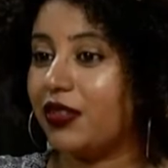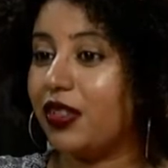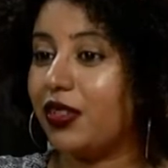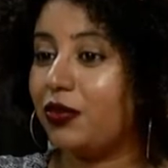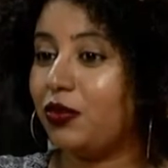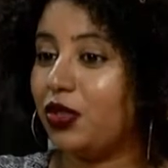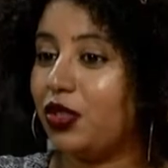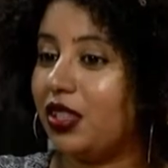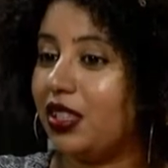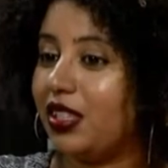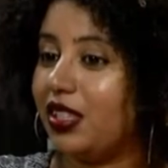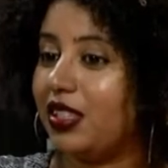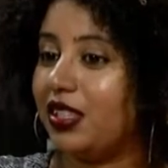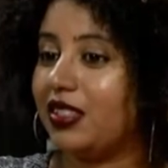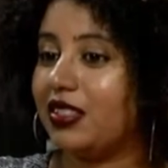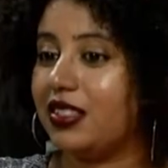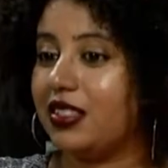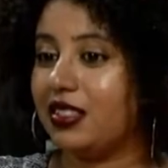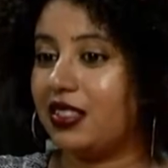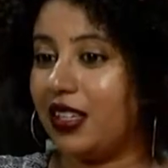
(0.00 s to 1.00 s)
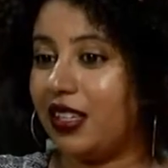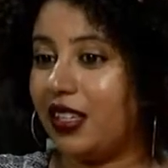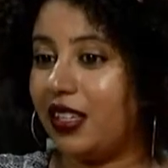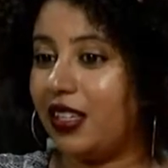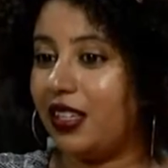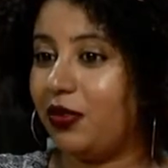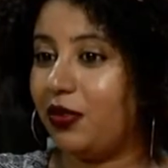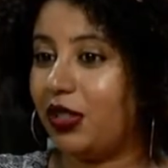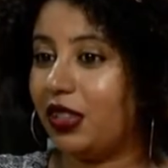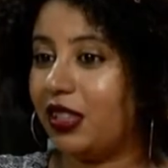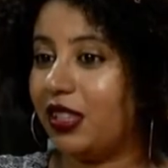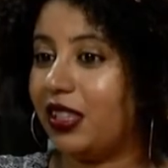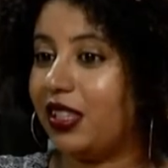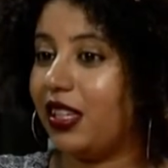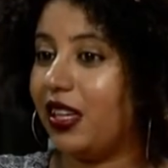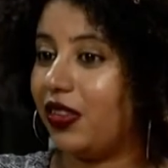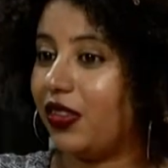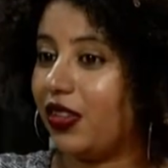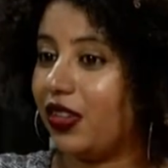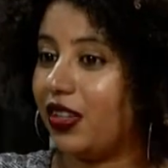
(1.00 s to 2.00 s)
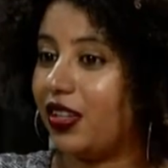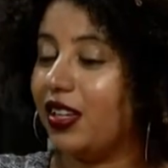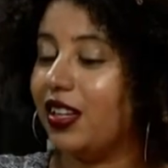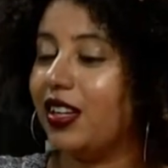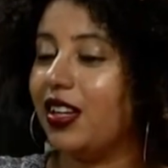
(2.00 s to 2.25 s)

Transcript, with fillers: community and society working together